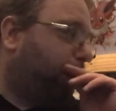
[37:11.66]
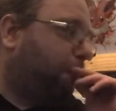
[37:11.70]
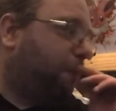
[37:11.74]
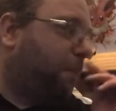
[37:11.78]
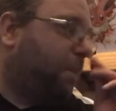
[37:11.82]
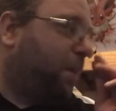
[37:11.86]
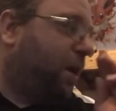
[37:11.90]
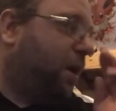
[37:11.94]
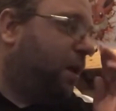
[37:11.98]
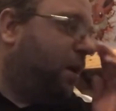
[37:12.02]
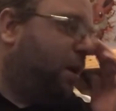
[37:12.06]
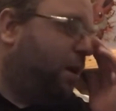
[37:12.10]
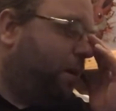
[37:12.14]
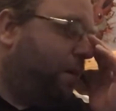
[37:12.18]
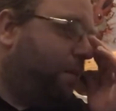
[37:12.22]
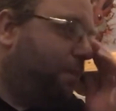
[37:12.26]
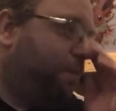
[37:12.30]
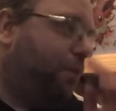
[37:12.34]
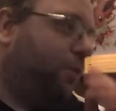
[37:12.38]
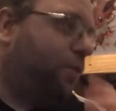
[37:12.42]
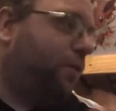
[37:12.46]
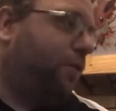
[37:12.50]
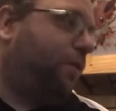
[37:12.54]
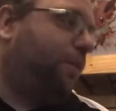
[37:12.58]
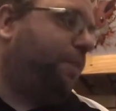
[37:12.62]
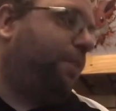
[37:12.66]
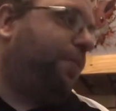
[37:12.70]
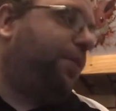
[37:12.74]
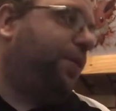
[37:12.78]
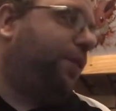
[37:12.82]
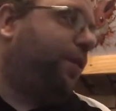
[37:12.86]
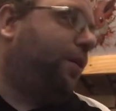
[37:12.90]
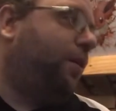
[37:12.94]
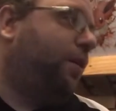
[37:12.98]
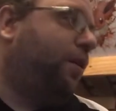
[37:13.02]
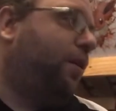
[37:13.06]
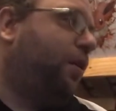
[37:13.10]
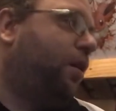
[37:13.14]

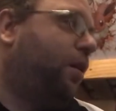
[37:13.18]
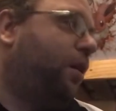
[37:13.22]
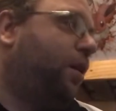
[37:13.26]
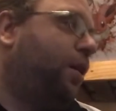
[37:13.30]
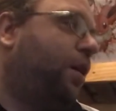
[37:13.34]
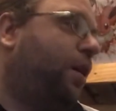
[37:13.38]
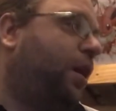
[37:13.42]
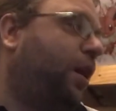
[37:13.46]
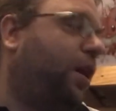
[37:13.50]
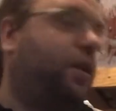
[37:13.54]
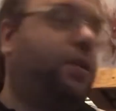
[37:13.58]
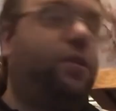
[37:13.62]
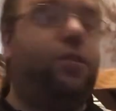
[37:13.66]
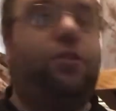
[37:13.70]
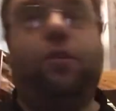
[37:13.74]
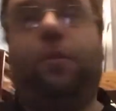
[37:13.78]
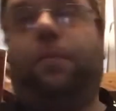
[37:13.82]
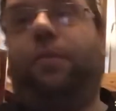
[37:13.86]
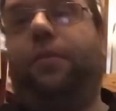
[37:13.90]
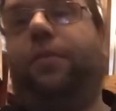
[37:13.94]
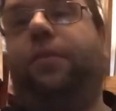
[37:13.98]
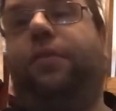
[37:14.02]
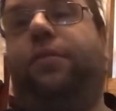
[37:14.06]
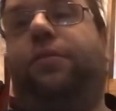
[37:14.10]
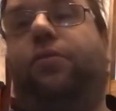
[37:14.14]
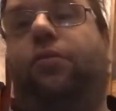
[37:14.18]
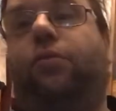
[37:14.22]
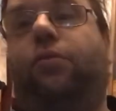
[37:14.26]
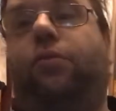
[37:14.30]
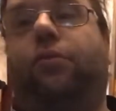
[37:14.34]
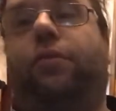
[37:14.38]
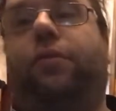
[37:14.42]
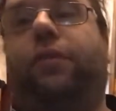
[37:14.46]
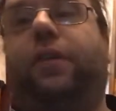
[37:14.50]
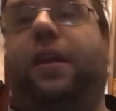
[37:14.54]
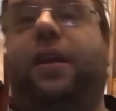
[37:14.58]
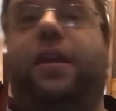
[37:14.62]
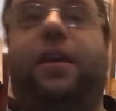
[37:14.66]
and doubles all
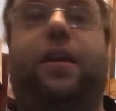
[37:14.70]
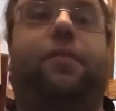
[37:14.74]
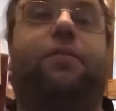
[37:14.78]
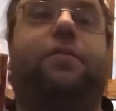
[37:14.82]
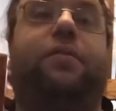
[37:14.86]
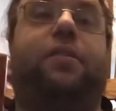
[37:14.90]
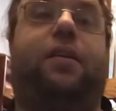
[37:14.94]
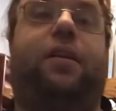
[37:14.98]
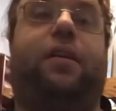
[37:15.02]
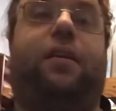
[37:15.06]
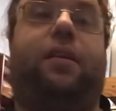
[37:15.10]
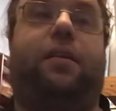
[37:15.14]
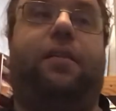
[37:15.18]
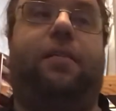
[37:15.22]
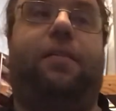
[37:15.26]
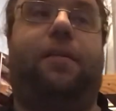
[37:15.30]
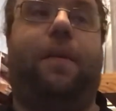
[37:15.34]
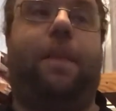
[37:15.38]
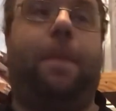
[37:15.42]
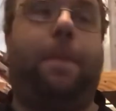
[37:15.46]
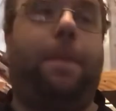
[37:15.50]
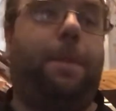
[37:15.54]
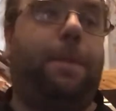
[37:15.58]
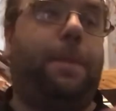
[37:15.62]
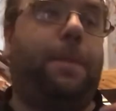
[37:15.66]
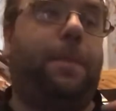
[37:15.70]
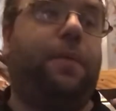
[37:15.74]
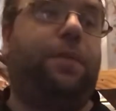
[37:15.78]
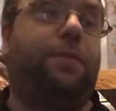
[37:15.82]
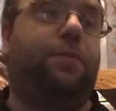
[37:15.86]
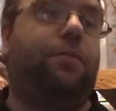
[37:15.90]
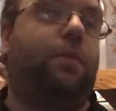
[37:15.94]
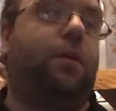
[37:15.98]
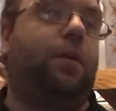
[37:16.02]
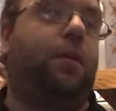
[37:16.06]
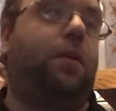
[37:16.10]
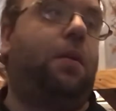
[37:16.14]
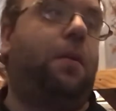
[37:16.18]
the encounter decks as
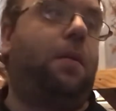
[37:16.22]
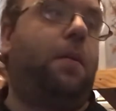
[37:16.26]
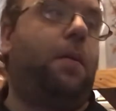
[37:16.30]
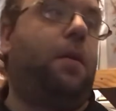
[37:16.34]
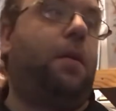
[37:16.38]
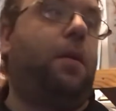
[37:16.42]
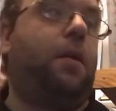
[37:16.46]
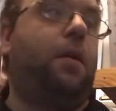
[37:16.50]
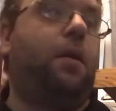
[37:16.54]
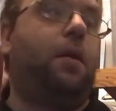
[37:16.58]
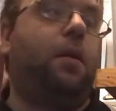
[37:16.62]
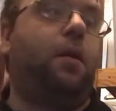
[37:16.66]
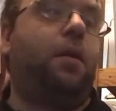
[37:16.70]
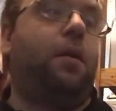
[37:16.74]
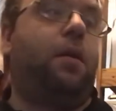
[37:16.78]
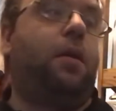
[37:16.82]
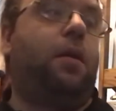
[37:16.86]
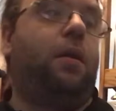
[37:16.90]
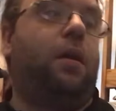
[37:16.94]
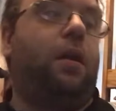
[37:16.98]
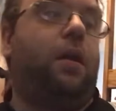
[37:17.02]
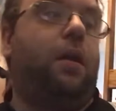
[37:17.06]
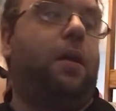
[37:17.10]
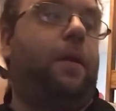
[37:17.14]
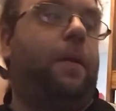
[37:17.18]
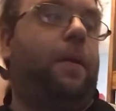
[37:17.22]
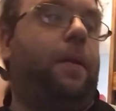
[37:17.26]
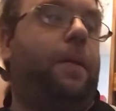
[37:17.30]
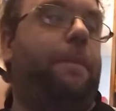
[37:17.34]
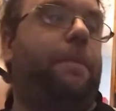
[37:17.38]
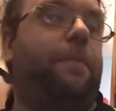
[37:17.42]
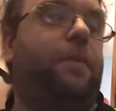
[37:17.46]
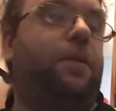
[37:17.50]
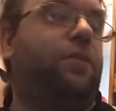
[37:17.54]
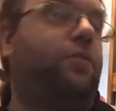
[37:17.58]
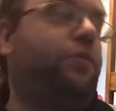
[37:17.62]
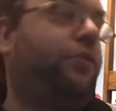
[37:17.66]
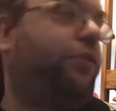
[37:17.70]
well.
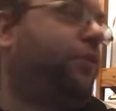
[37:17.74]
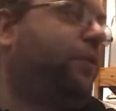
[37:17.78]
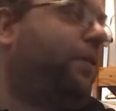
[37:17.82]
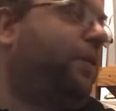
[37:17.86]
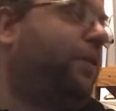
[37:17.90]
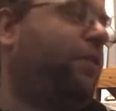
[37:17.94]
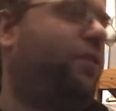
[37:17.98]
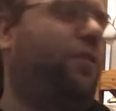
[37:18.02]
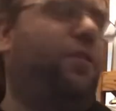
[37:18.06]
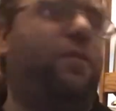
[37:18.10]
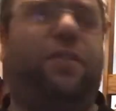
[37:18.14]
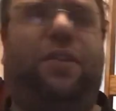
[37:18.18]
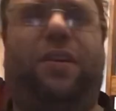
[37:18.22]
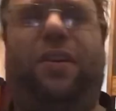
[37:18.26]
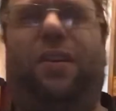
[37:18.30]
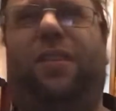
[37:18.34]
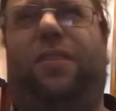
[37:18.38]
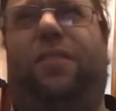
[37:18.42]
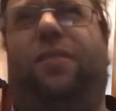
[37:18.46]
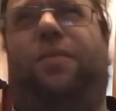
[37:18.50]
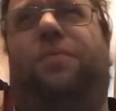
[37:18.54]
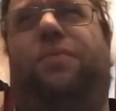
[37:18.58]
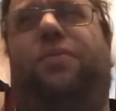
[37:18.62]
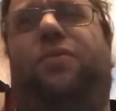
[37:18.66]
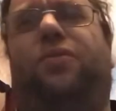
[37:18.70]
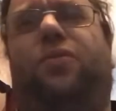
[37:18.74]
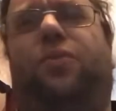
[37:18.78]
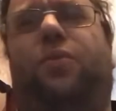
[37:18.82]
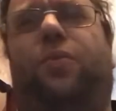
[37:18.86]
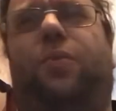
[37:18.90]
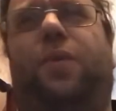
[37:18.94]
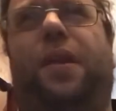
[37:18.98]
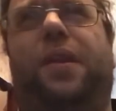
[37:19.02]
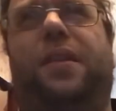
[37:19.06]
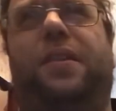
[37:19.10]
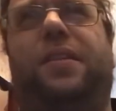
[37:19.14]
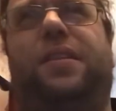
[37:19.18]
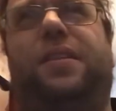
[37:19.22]
It also adds another
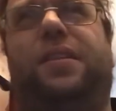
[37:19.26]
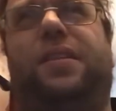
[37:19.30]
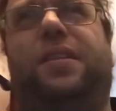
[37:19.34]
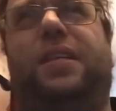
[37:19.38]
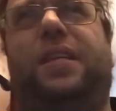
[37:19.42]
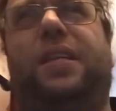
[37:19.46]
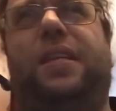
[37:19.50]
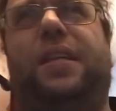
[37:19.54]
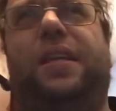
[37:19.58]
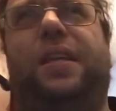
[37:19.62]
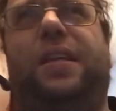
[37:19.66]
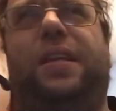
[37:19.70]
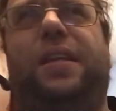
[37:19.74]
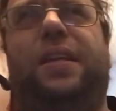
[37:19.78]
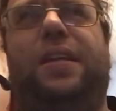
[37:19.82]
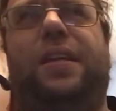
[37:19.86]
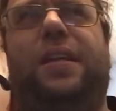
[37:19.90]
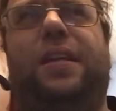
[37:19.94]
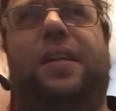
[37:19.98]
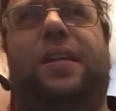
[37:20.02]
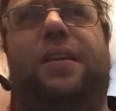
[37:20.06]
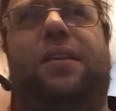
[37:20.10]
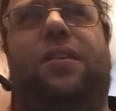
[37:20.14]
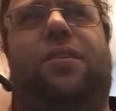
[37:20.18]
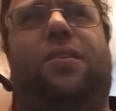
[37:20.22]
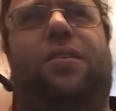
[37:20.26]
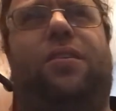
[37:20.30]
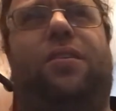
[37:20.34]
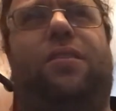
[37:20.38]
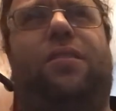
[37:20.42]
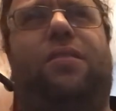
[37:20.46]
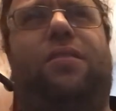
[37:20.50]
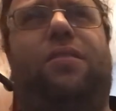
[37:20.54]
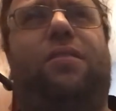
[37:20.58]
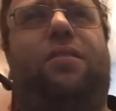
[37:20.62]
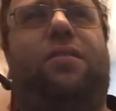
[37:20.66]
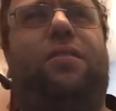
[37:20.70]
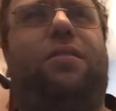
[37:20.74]
20
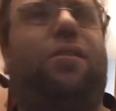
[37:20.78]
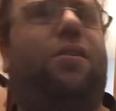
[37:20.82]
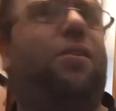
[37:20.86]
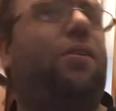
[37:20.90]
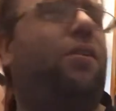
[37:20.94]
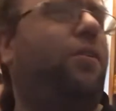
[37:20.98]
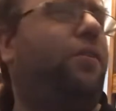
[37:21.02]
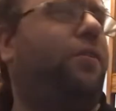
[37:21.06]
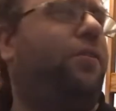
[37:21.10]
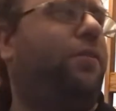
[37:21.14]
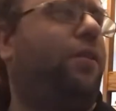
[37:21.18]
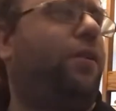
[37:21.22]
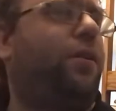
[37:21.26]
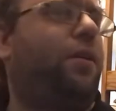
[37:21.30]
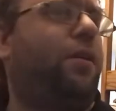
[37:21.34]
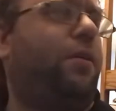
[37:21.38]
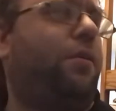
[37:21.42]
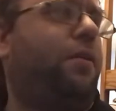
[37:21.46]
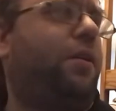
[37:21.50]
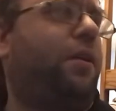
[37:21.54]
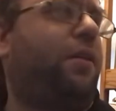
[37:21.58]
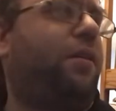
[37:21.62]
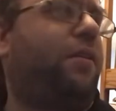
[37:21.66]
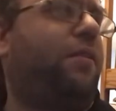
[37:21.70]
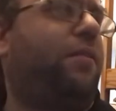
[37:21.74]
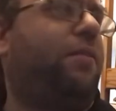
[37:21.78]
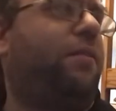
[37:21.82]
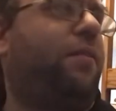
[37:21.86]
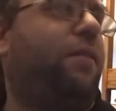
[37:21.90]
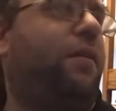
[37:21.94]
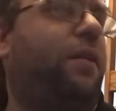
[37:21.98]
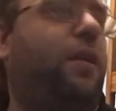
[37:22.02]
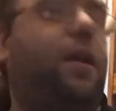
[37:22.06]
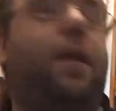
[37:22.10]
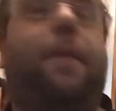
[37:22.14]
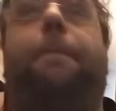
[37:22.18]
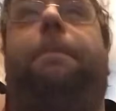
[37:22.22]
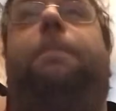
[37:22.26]
cards to the codex.
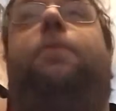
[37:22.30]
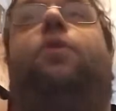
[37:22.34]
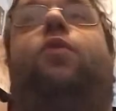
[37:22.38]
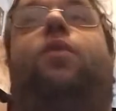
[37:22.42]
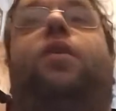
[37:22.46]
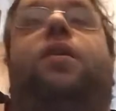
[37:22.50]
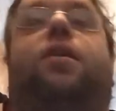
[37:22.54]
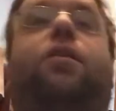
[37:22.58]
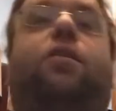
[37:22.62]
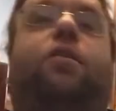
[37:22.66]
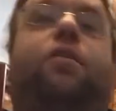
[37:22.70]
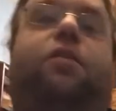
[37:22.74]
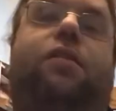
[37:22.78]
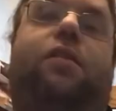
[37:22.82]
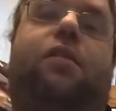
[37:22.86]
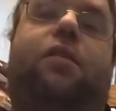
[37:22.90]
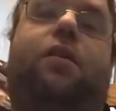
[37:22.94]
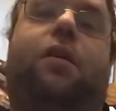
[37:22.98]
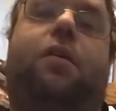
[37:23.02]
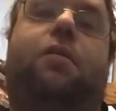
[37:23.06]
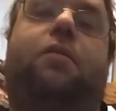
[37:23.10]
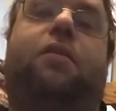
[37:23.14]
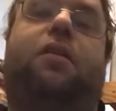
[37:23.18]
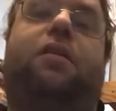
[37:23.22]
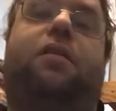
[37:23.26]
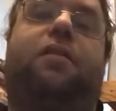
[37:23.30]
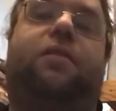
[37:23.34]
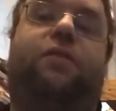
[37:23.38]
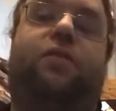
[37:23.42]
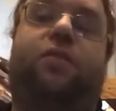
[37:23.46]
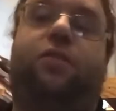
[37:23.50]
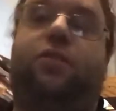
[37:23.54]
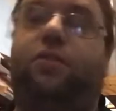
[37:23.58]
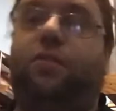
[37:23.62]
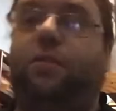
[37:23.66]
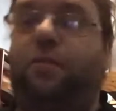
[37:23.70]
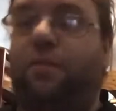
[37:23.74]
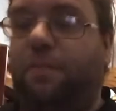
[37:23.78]
Yeah, 20 cards to the codex for
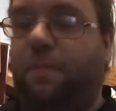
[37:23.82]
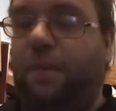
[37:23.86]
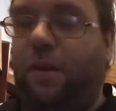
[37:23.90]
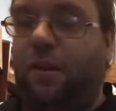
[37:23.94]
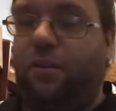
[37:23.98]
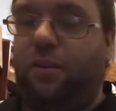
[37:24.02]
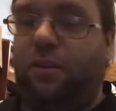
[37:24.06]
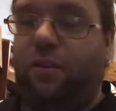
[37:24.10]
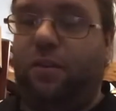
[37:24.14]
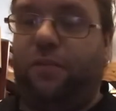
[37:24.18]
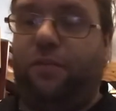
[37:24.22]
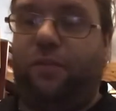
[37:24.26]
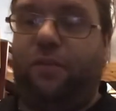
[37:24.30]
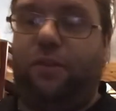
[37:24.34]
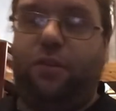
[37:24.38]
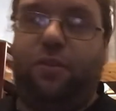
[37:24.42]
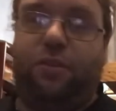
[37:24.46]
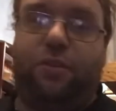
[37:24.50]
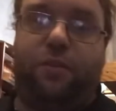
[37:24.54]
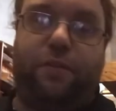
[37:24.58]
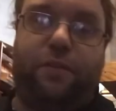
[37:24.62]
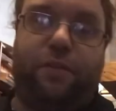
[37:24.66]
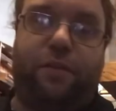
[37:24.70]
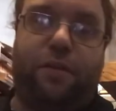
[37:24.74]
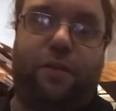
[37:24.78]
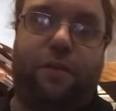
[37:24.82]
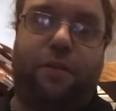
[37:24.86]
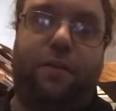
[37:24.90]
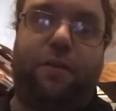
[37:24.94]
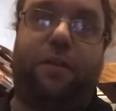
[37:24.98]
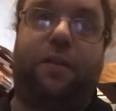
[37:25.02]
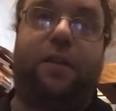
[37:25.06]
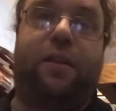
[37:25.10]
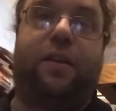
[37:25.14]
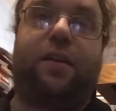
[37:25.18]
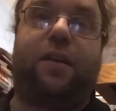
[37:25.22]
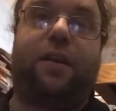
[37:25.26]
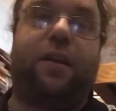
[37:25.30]
the 2 scenarios in
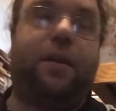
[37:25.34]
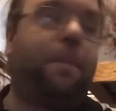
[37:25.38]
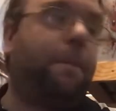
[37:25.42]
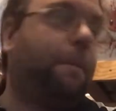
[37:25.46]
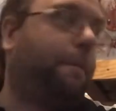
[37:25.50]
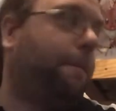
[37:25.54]
that game.